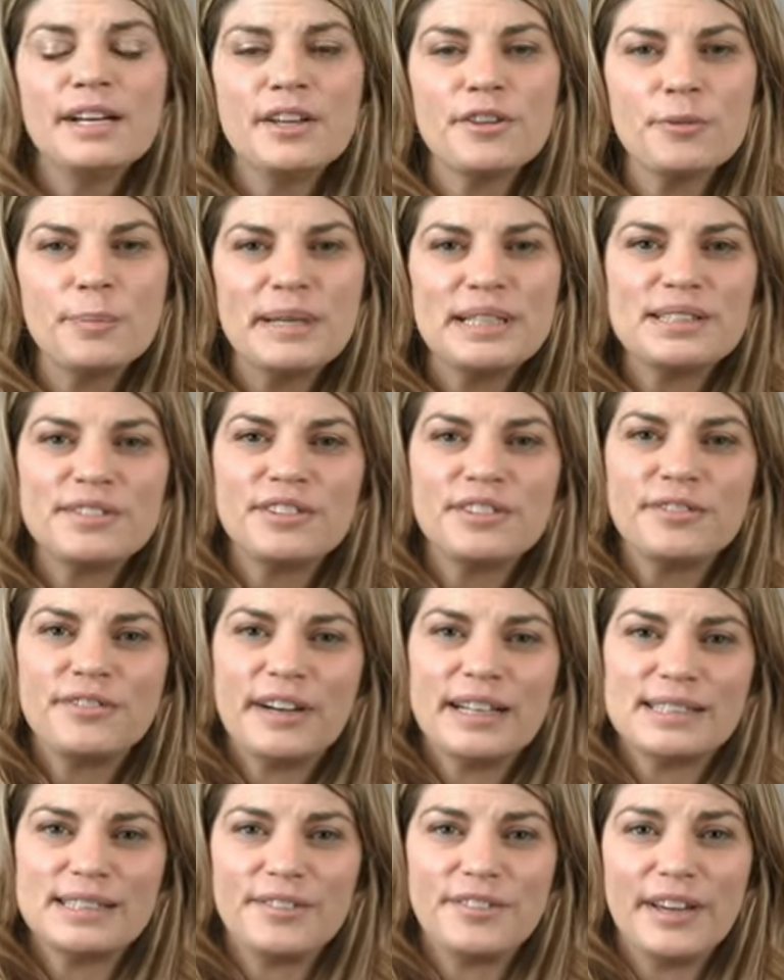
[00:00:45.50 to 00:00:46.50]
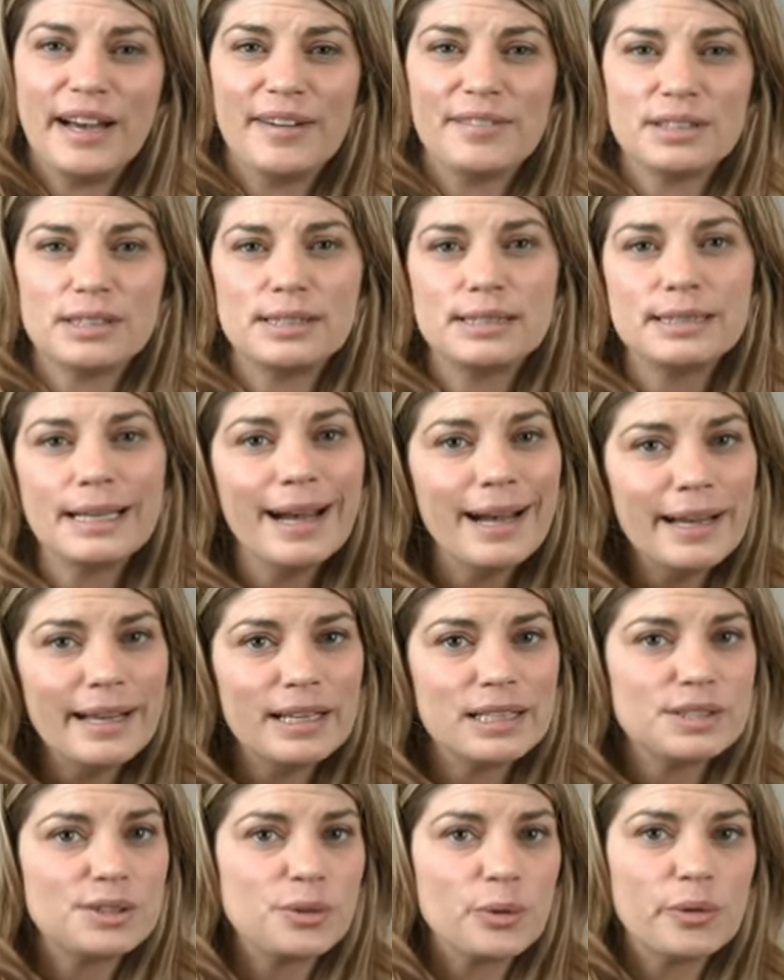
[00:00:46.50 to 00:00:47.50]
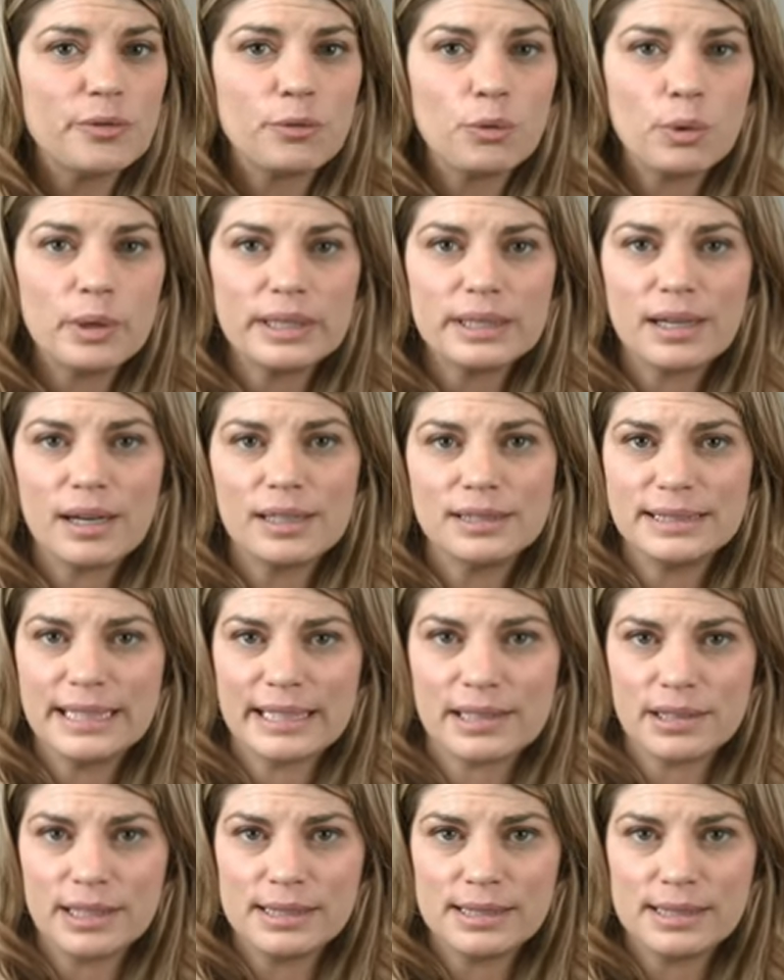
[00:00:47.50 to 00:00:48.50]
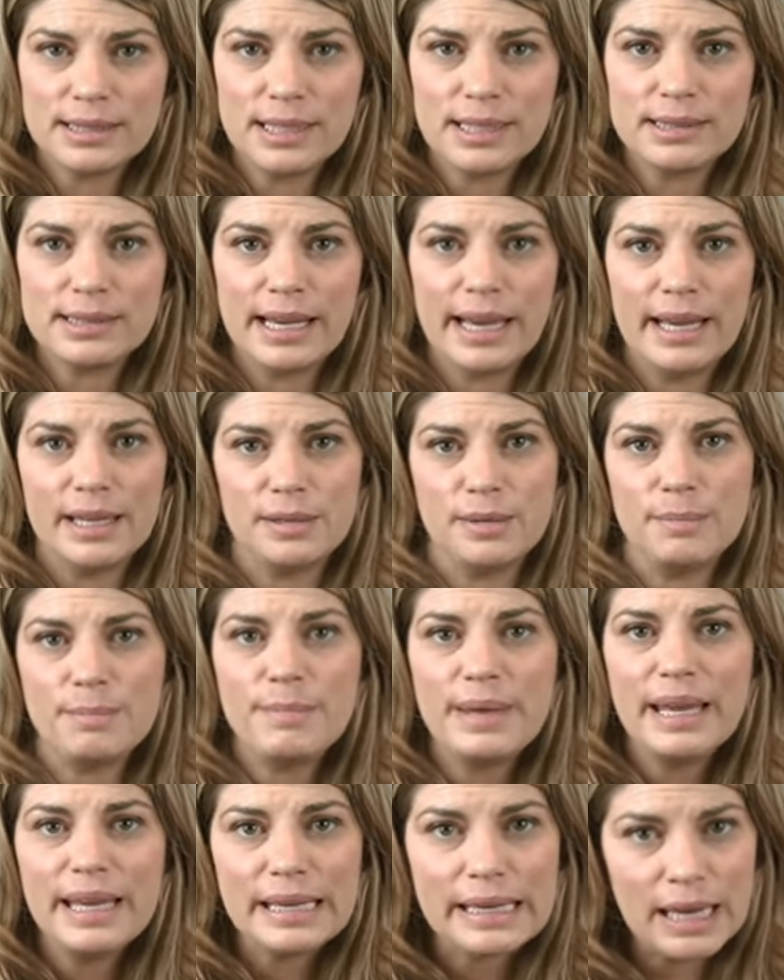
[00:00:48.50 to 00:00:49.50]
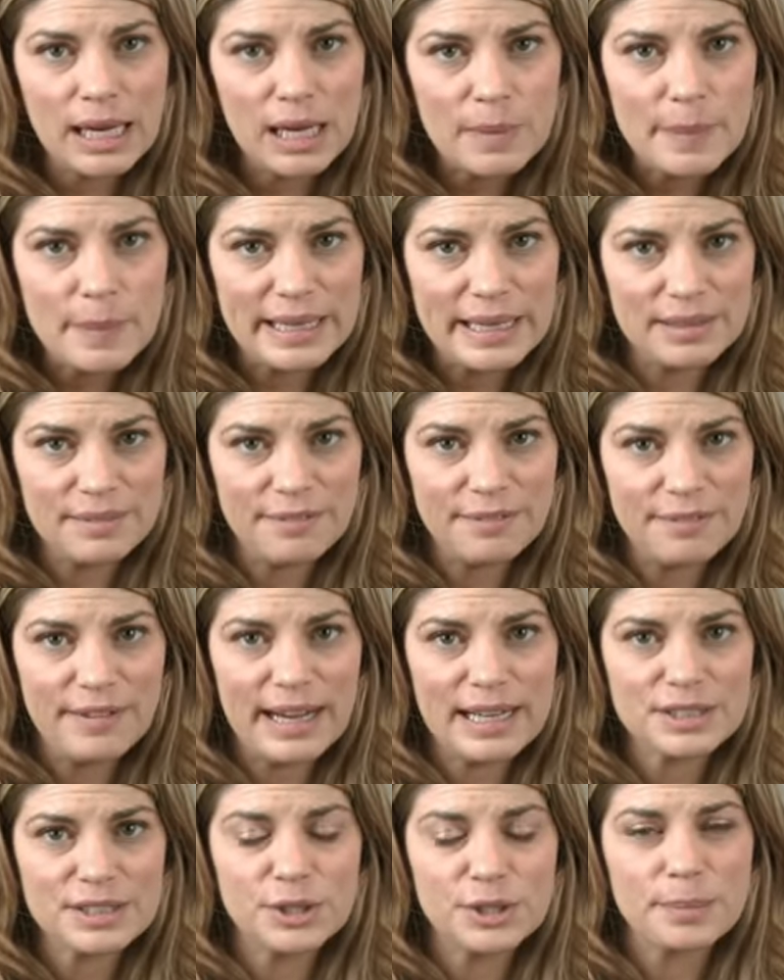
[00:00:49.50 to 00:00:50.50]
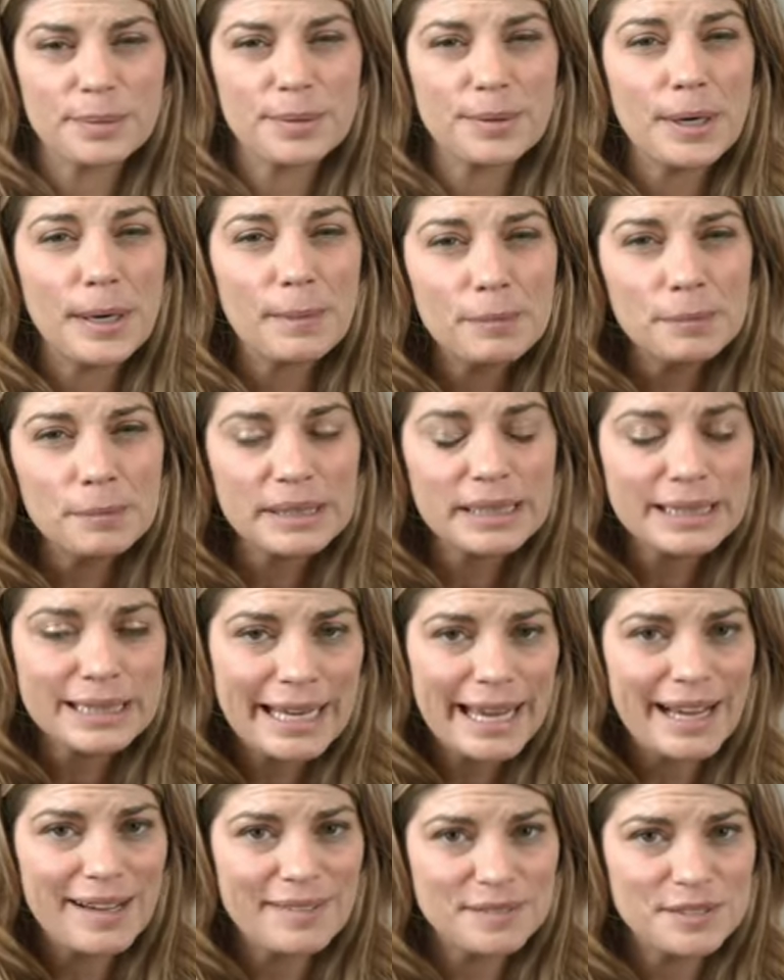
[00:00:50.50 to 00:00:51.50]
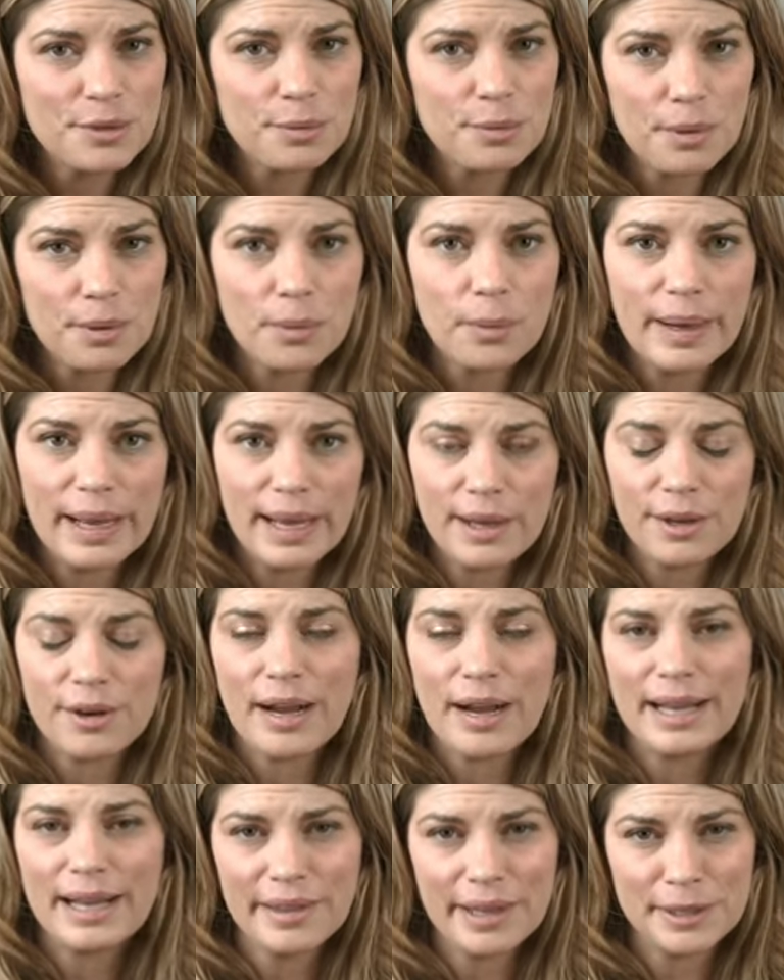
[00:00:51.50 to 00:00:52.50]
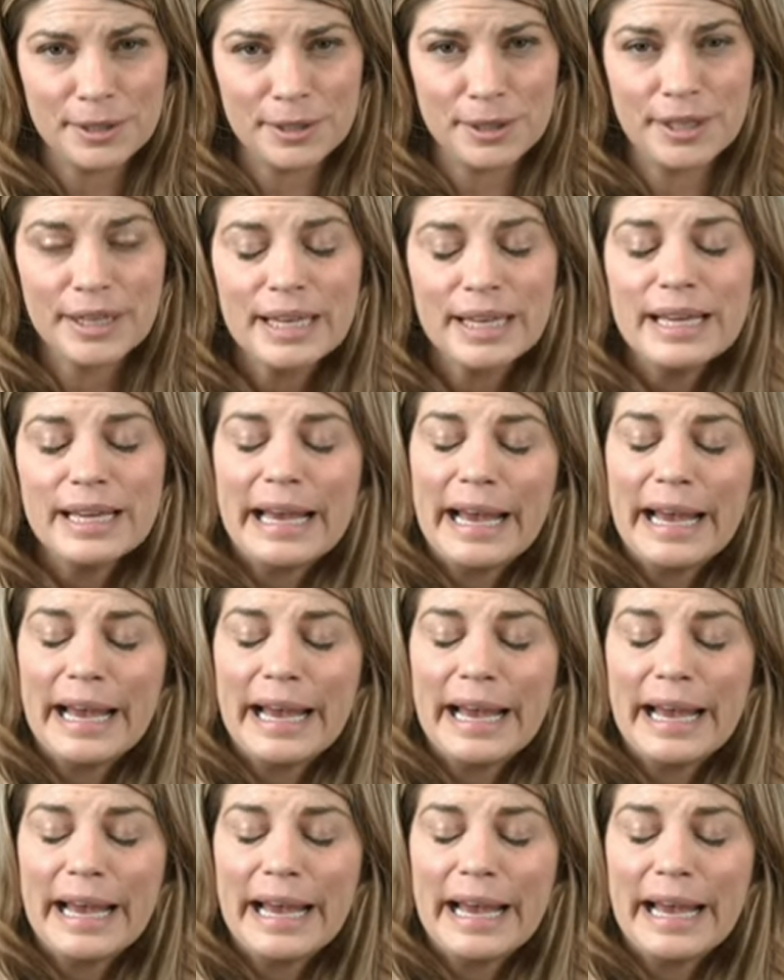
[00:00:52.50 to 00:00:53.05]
Another piece of advice if you have a sty is to avoid contact lenses and makeup, and in fact, you're probably gonna have to throw away your eyeliner